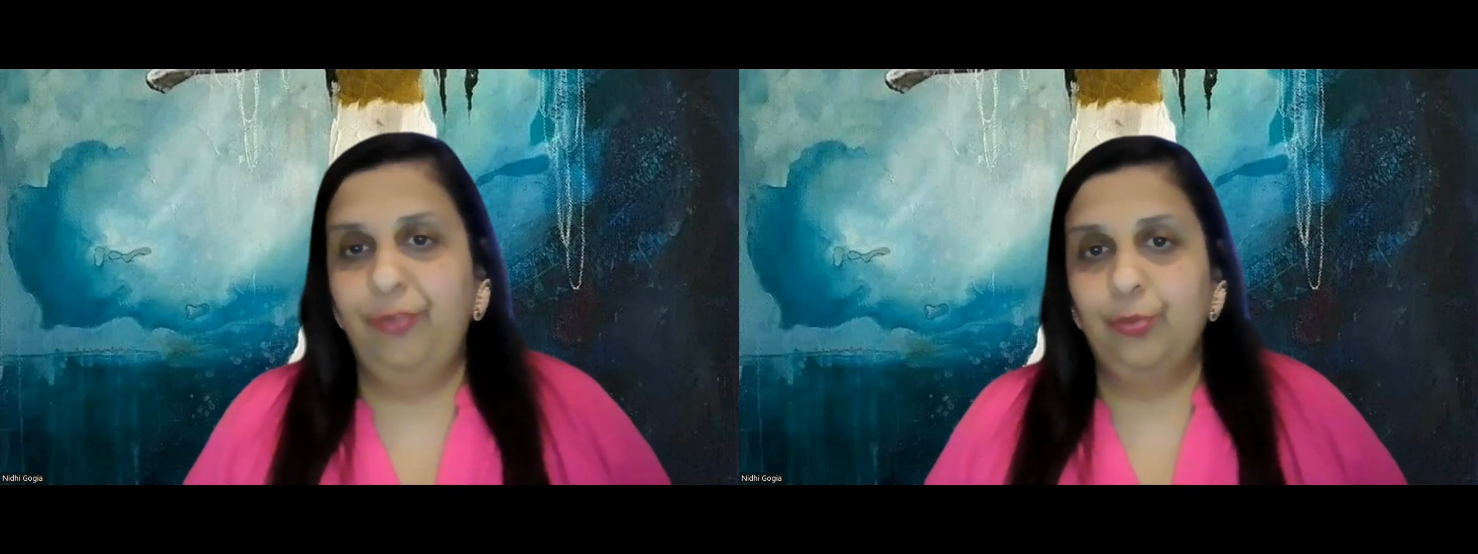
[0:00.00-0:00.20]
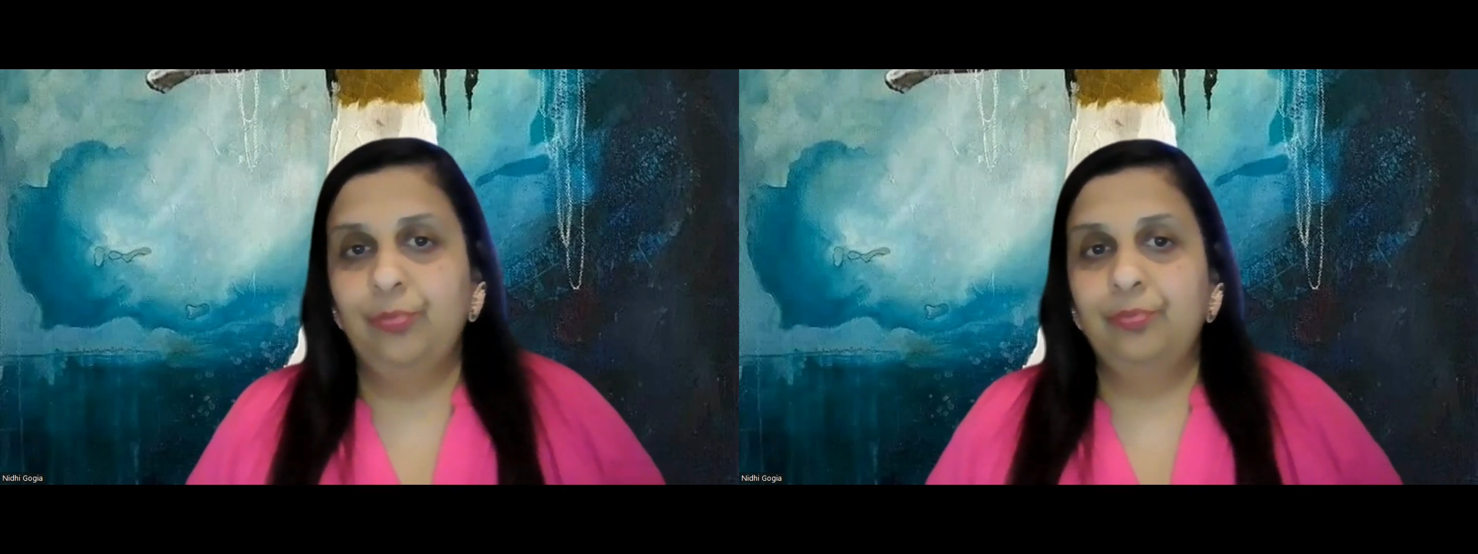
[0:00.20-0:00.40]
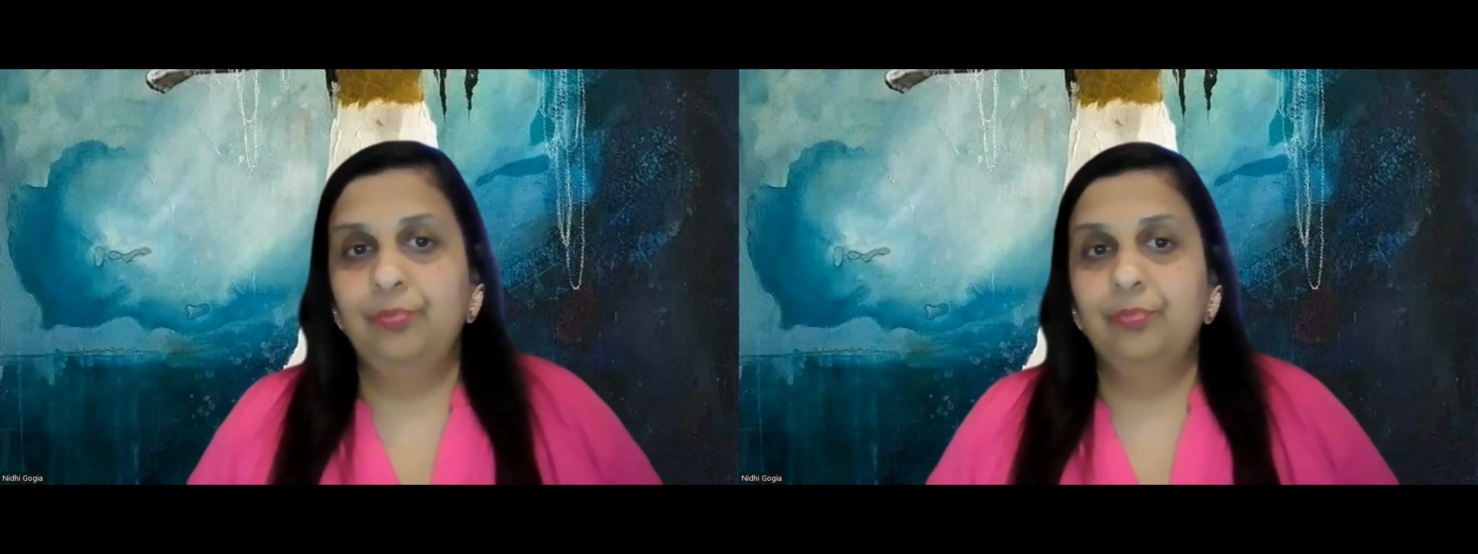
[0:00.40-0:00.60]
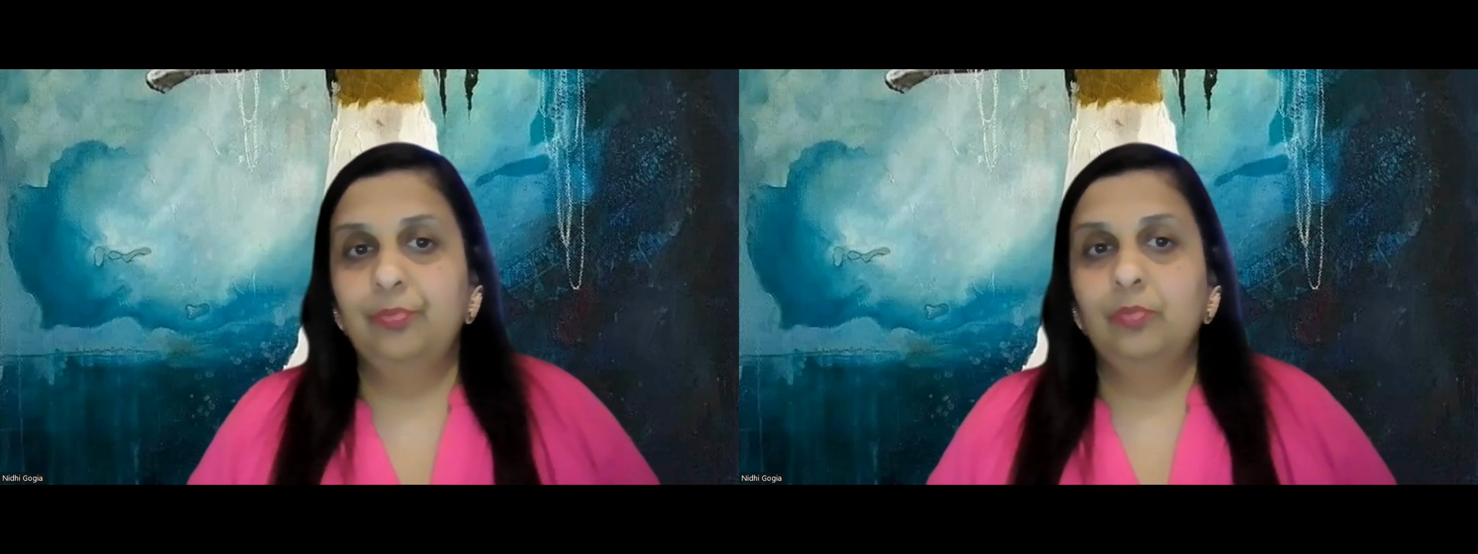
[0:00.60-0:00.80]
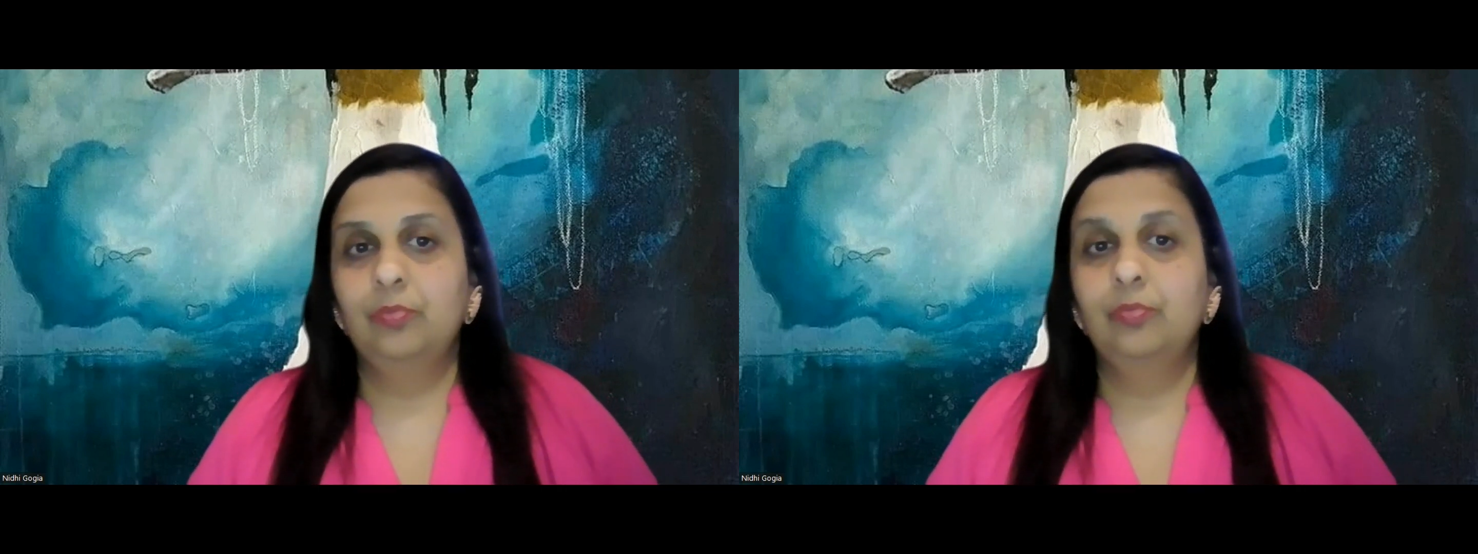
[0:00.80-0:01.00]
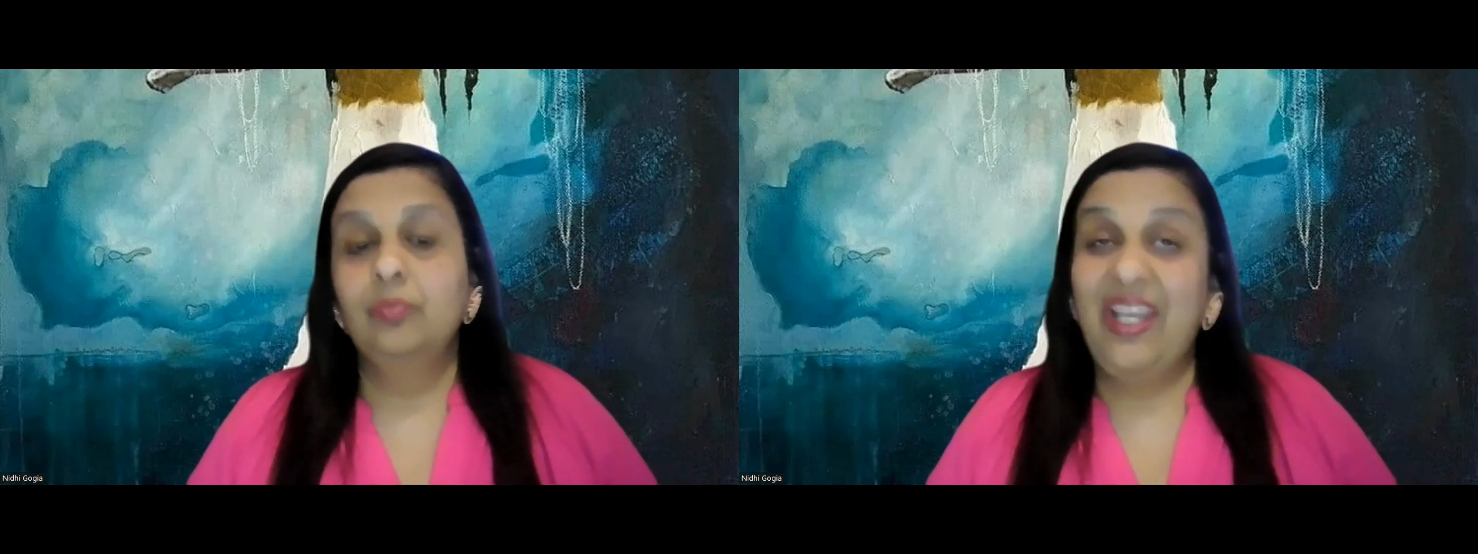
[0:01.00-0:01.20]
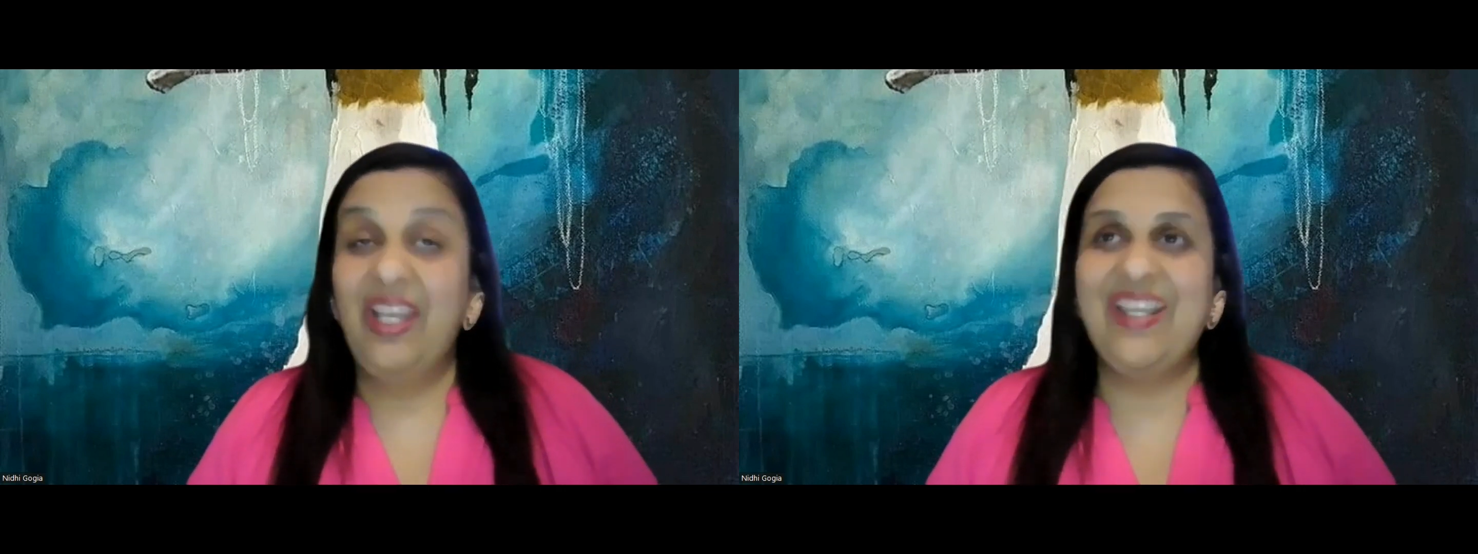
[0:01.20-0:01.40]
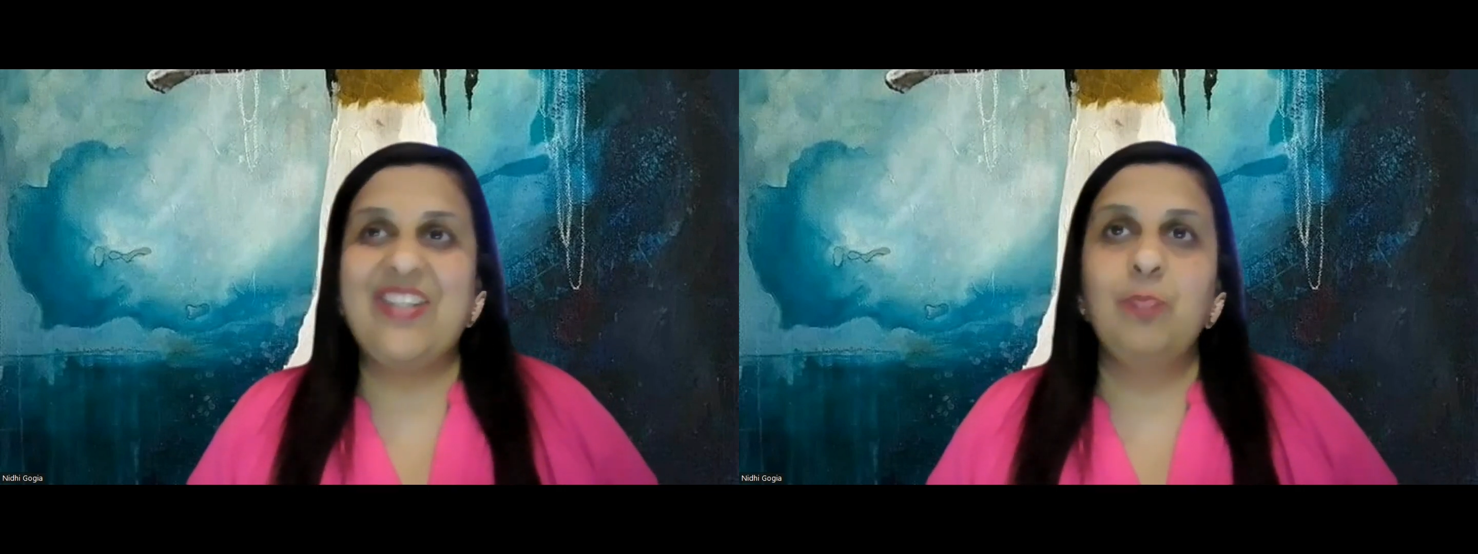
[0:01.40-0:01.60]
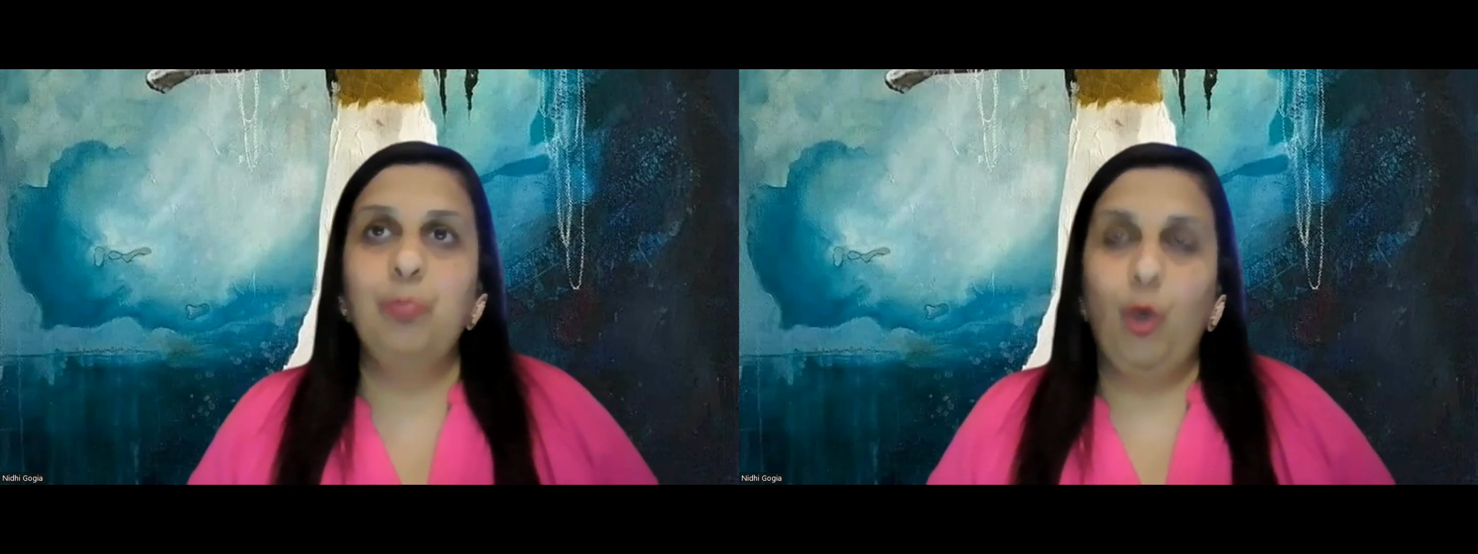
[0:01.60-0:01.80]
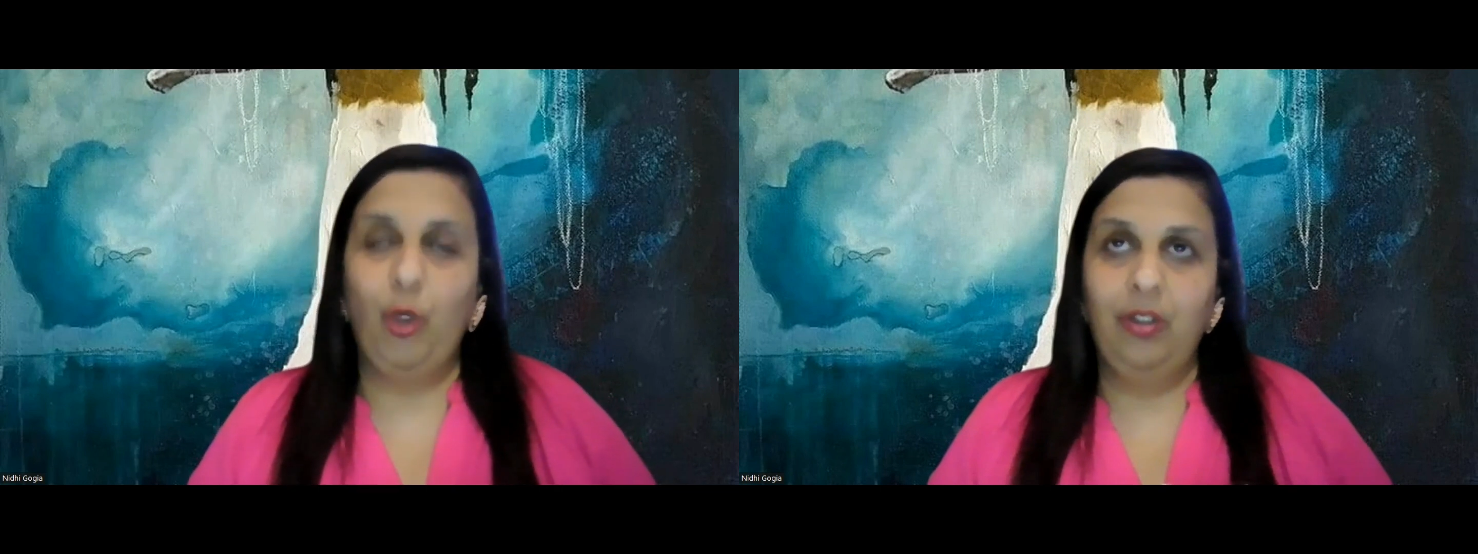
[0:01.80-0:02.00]
you. And that's
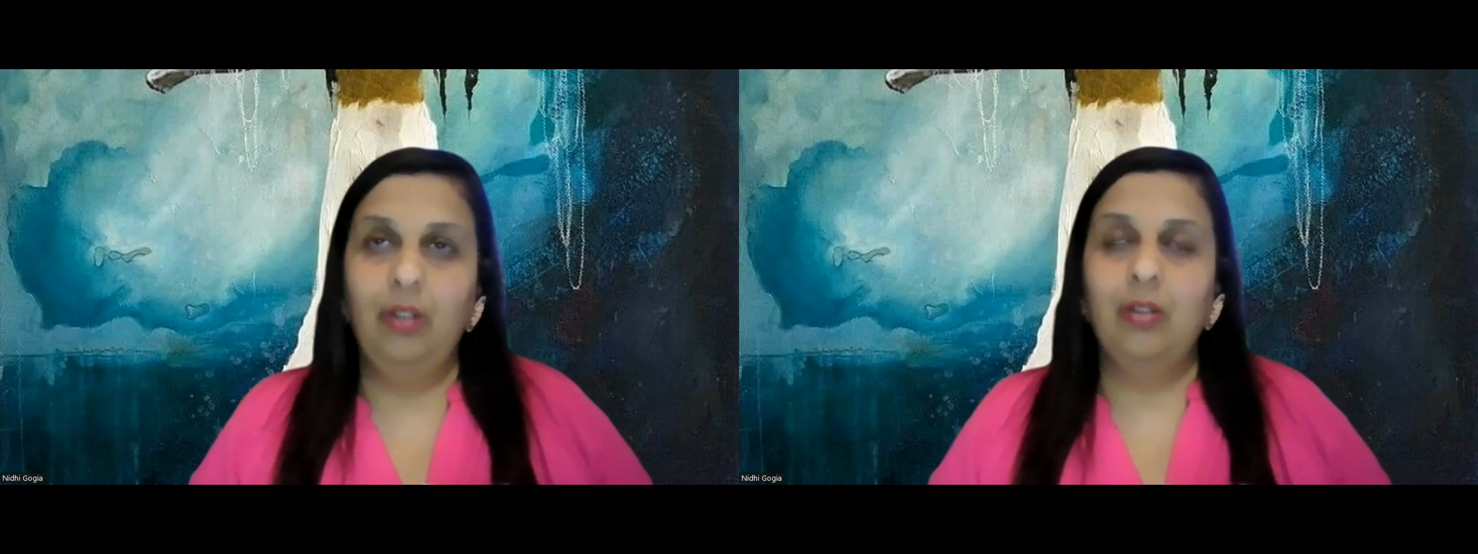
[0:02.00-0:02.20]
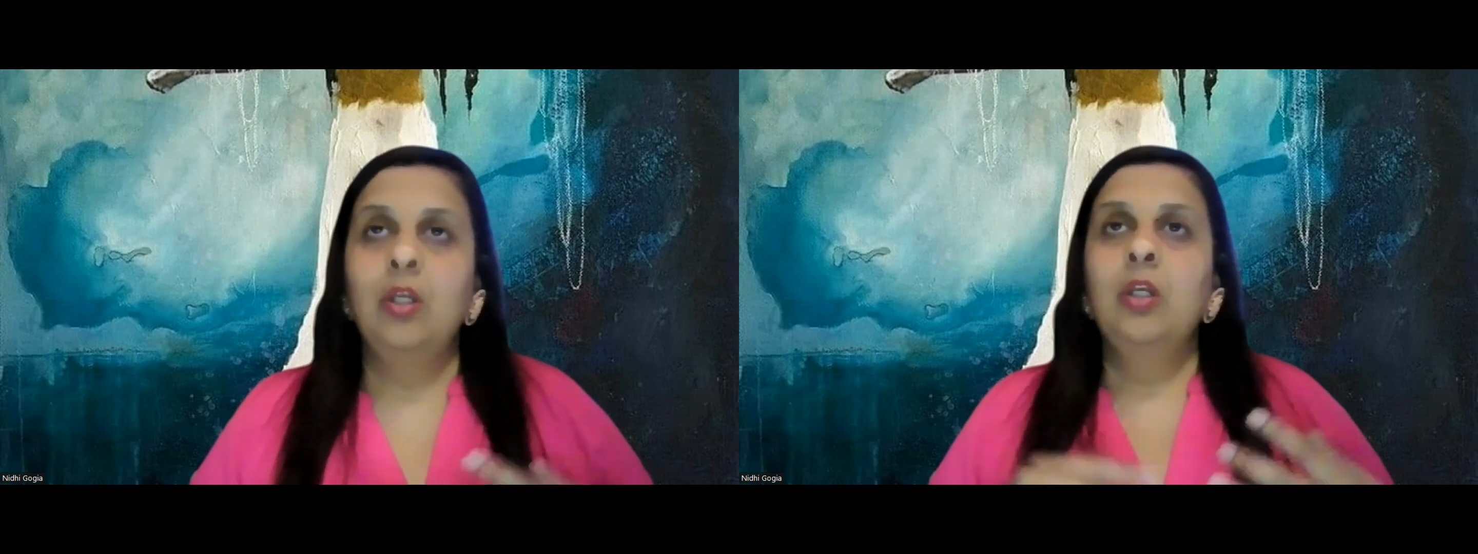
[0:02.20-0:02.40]
important.